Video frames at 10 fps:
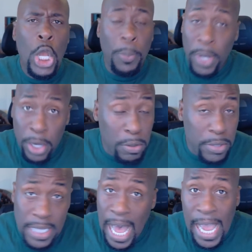political
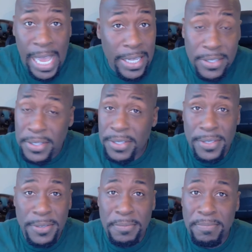
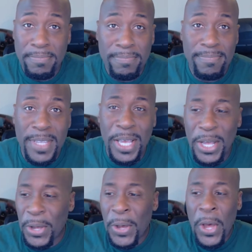science,
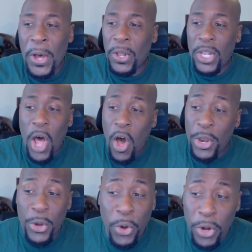law
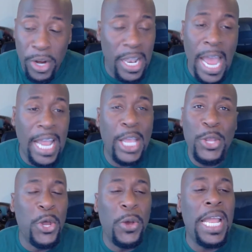and order, like,
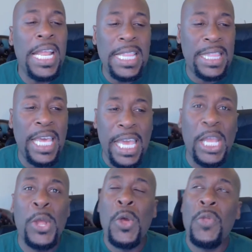
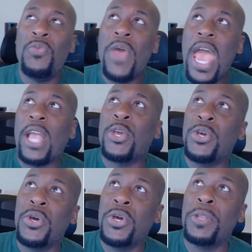anything that
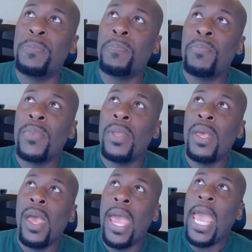could
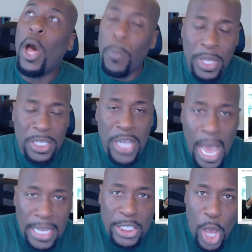help the
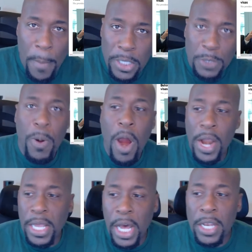Chinese Communist
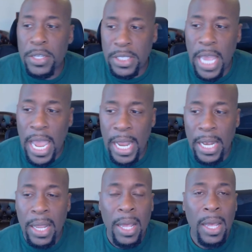Party
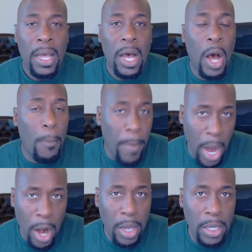understand
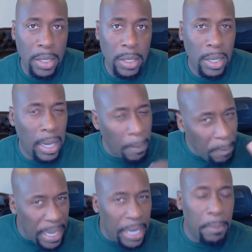America a
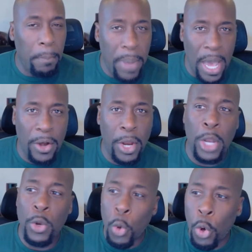bit better
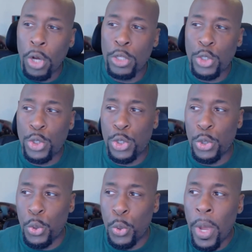in order
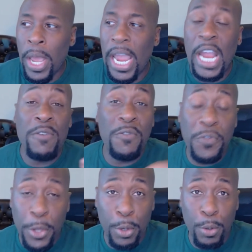to
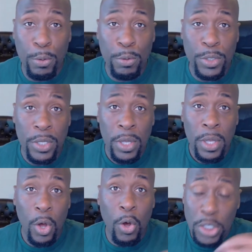infuse
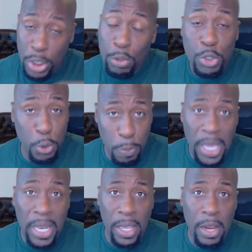on social
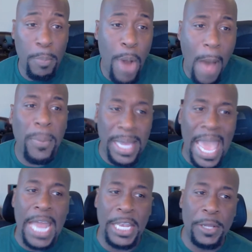media
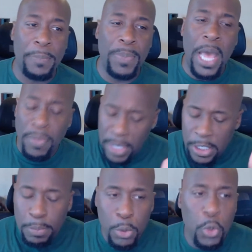propaganda. Now,
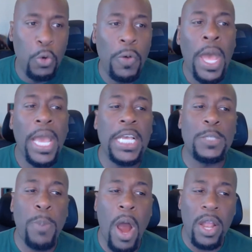this move is
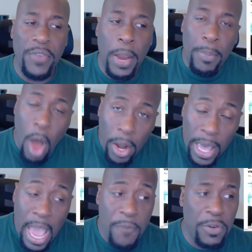part of a broader
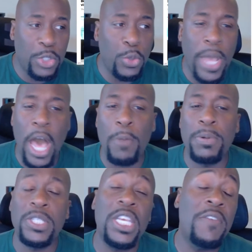effort to counter
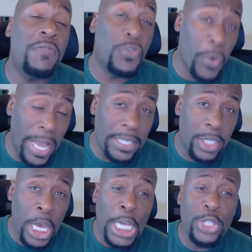perceived threats
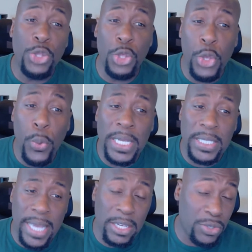to the U.S.
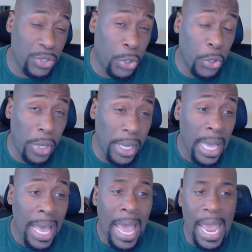national security
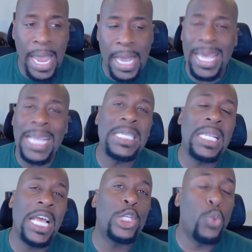and
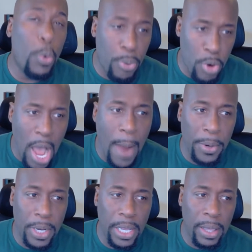intellectual
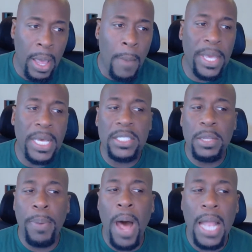property, because the
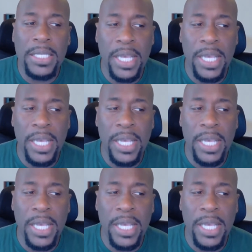policy